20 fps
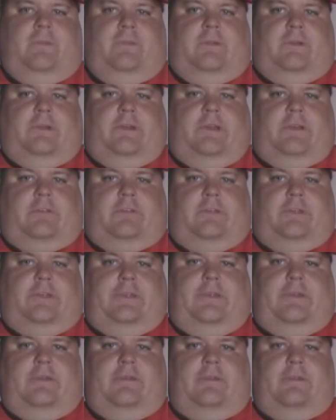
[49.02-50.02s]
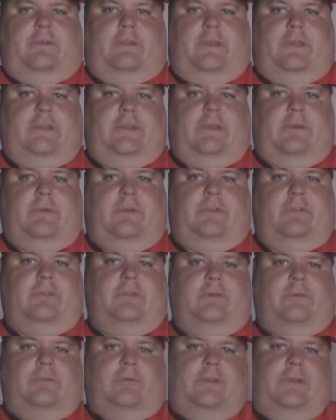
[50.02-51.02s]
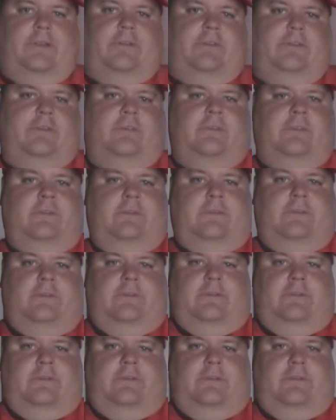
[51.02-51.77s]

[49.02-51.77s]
I actually like the original Reds.